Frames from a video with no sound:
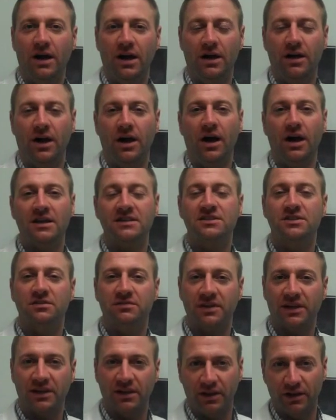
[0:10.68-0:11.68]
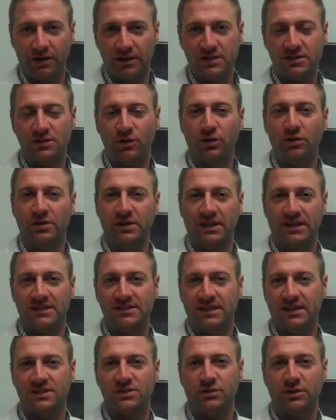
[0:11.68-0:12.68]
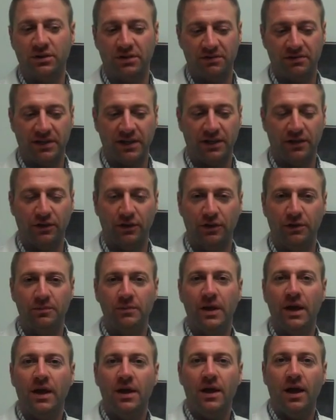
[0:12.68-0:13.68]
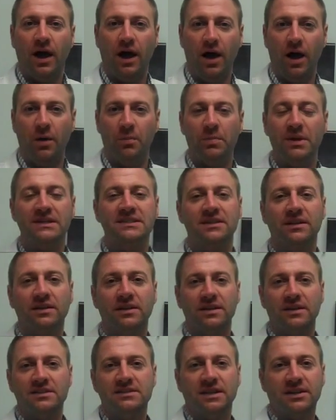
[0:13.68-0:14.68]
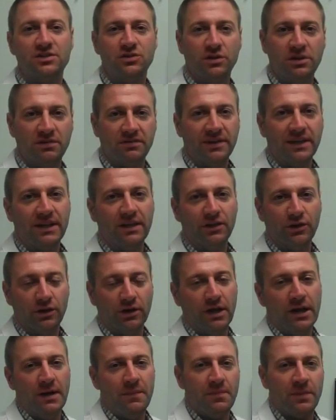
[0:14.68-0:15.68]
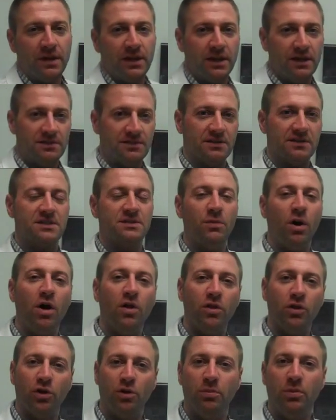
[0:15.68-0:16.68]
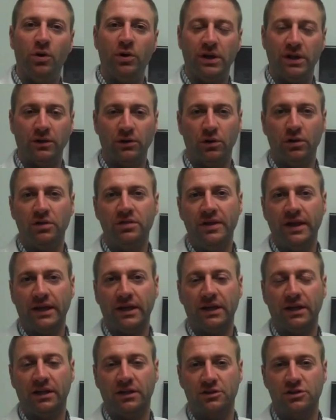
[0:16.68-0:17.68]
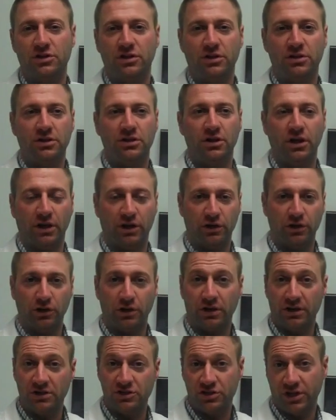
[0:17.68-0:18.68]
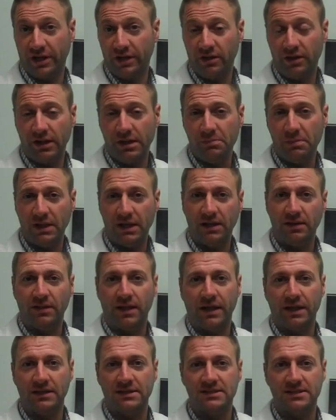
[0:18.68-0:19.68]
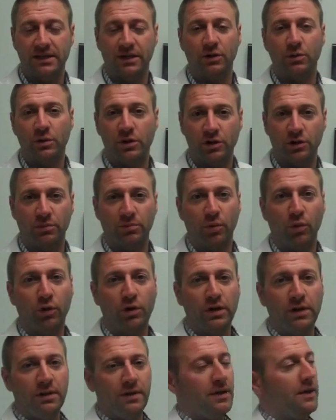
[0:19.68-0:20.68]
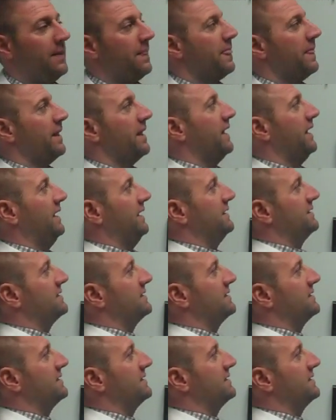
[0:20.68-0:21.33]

uh, or the accessory navicular. Um, basically, the accessory navicular is a small little bony growth that can, can occur congenitally, meaning that it's there when you're born, and